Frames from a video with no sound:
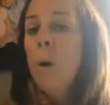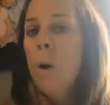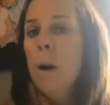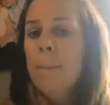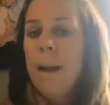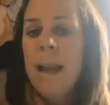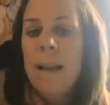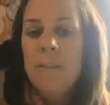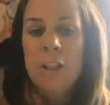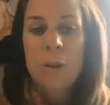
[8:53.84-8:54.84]
Or it might
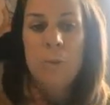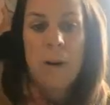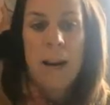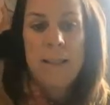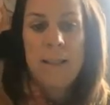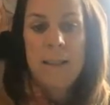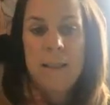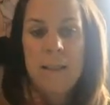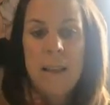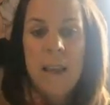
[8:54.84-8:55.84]
have to do with
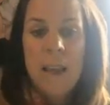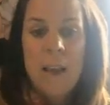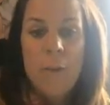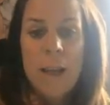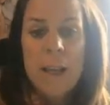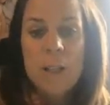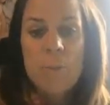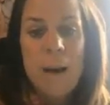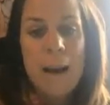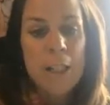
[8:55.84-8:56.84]
prices. If we
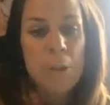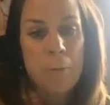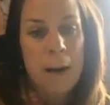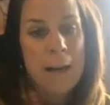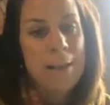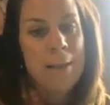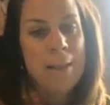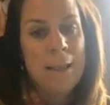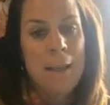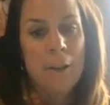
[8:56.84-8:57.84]
expect prices
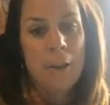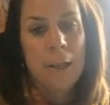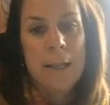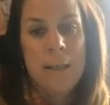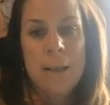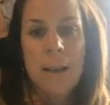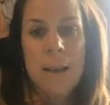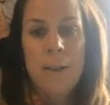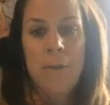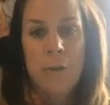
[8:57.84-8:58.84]
to increase
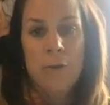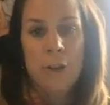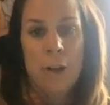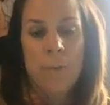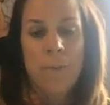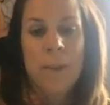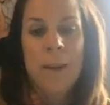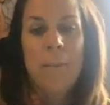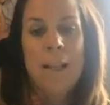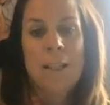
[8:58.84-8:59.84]
in the future,
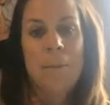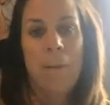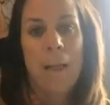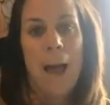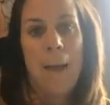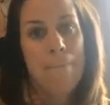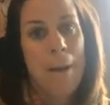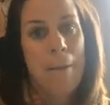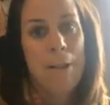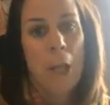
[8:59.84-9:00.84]
my supply
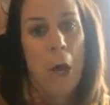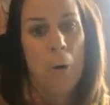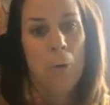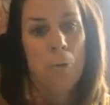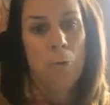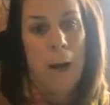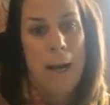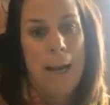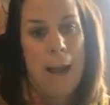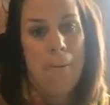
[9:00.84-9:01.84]
might be low
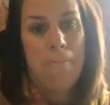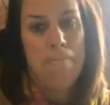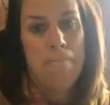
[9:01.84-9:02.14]
right now